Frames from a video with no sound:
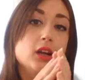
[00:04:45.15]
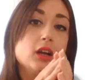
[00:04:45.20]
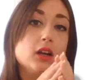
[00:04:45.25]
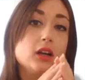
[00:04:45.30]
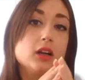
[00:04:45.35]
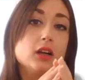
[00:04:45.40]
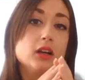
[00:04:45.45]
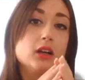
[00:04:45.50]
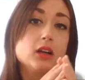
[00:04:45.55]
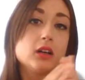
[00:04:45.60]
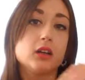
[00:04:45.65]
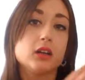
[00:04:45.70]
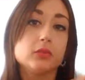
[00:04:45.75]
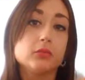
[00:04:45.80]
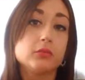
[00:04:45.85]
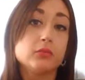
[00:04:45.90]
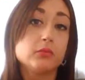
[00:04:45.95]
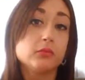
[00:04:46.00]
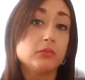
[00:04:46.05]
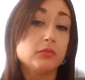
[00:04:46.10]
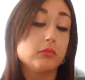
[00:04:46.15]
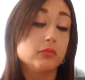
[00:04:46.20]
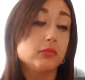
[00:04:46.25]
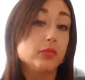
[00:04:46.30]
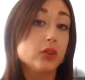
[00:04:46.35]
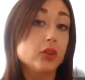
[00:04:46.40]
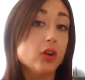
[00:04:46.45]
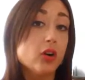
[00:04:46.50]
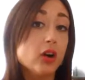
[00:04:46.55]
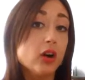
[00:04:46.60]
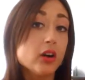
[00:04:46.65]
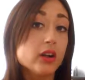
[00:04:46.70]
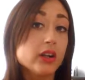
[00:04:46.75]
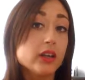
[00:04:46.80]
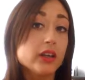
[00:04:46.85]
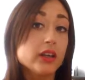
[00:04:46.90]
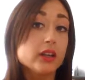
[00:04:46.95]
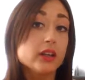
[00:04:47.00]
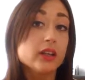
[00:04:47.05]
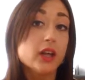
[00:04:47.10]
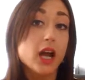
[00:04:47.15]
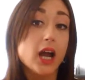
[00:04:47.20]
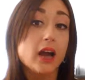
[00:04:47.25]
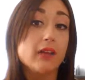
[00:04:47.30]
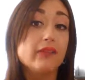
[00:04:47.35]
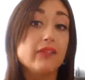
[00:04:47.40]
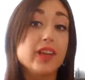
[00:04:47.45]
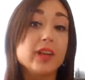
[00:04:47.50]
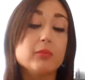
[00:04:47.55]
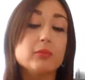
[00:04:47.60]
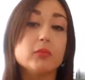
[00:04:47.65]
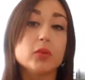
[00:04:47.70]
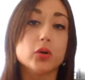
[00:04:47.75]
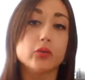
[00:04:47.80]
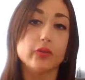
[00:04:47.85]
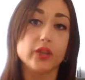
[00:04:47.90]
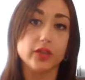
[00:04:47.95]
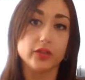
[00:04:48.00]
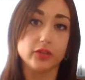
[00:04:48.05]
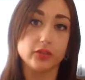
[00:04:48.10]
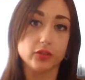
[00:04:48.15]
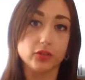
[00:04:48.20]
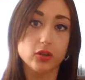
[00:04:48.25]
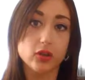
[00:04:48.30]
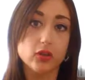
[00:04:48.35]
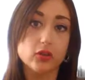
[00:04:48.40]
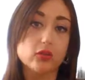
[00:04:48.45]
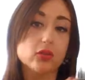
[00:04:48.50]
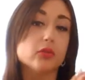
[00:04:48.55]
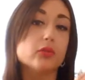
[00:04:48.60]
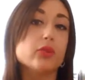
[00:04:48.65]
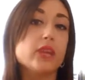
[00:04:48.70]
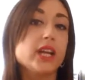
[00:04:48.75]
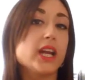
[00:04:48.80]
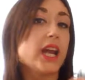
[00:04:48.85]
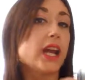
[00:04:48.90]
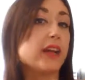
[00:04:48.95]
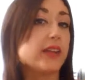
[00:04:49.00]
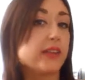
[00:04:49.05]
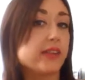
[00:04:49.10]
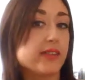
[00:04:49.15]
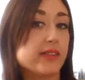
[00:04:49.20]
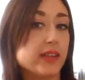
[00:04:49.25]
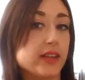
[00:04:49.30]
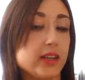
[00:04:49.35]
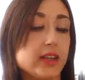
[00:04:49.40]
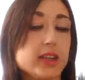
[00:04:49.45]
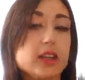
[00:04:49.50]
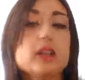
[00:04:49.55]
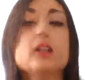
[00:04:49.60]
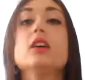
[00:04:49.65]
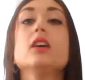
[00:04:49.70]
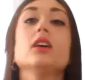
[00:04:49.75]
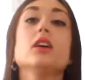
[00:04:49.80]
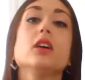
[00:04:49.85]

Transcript: Noi avemmo visto, so we had seen.